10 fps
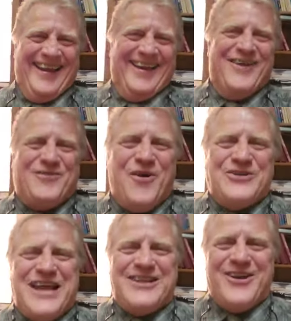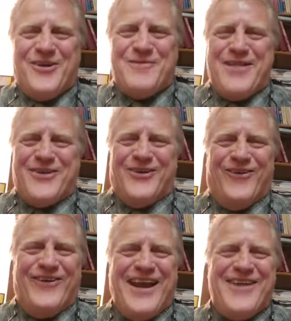Of course, I talk about the
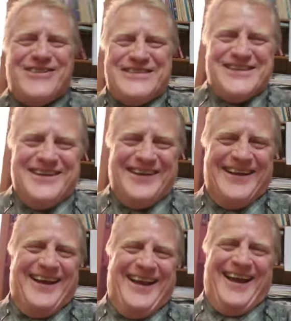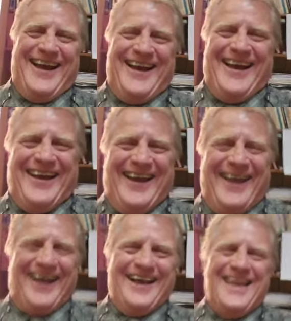Lord every Sunday.
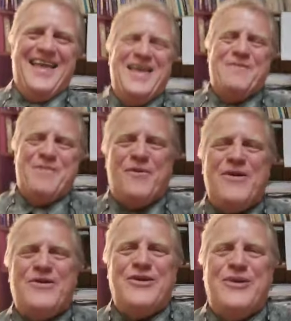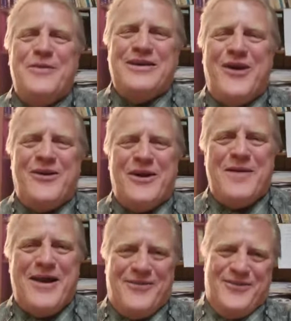But we're going to be talking
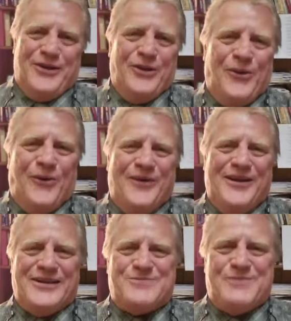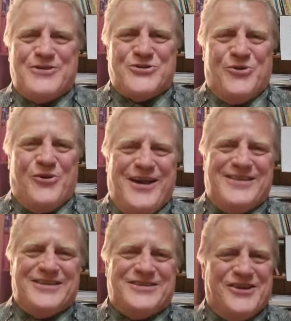about the Lord in a special way
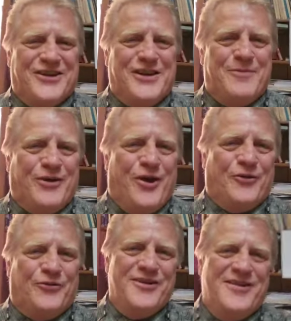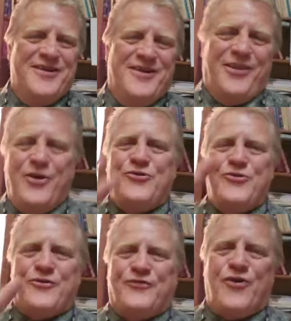this Sunday because those are
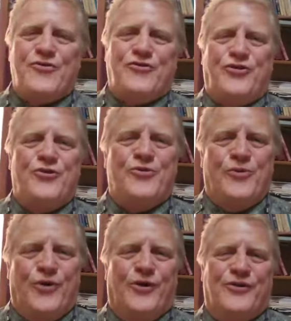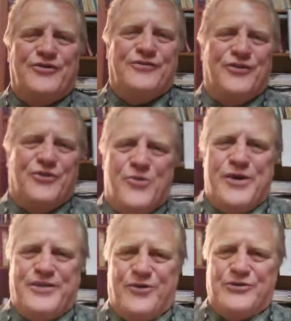the first two words of the
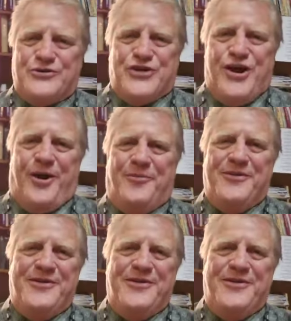23rd Psalm.